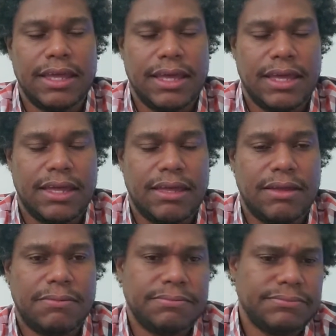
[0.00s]

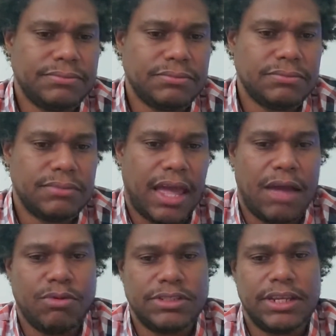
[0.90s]
I
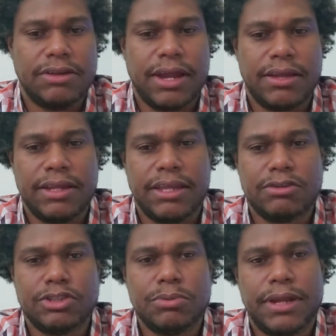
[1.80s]
was here, I could have
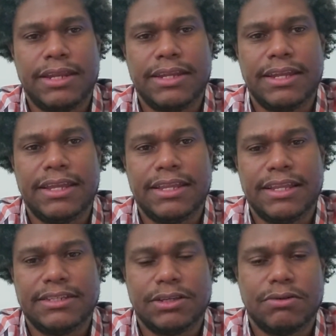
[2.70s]
killed you, but I didn't."
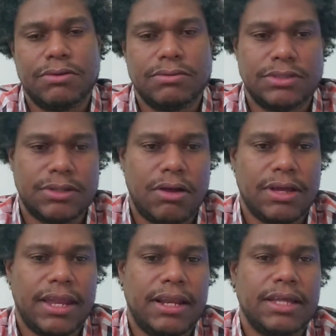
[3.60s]
And so Saul
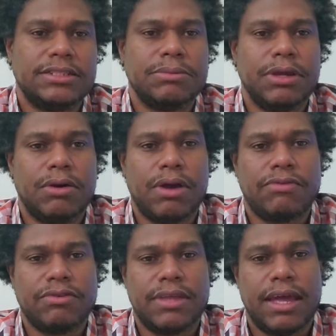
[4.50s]
kind of lets him go
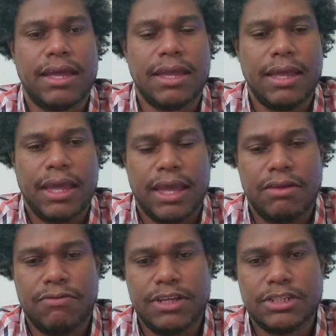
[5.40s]
after that. And
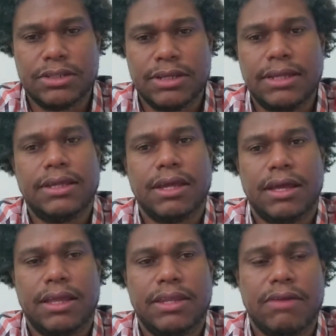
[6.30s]
eventually,
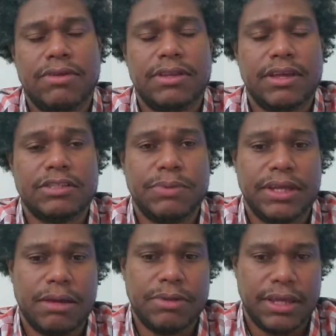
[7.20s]
David does
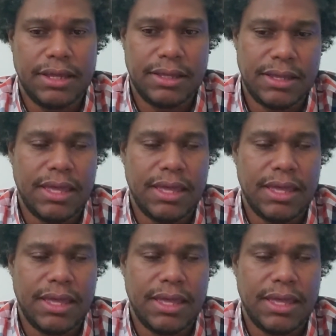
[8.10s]
become king.